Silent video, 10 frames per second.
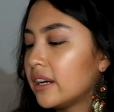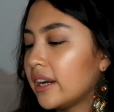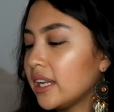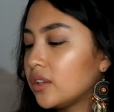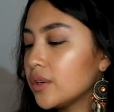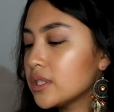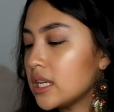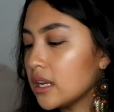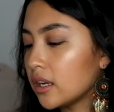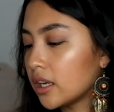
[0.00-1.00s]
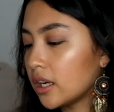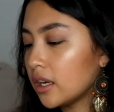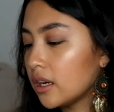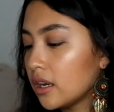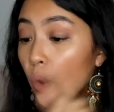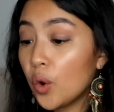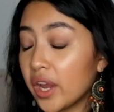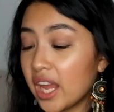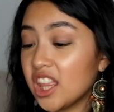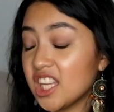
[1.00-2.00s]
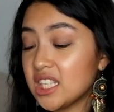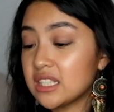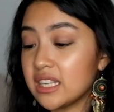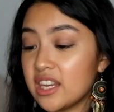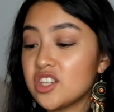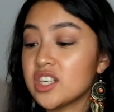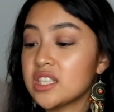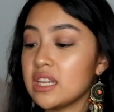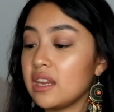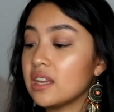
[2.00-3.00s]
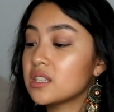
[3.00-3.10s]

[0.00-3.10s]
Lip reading: Red concealer. Okay, this is interesting.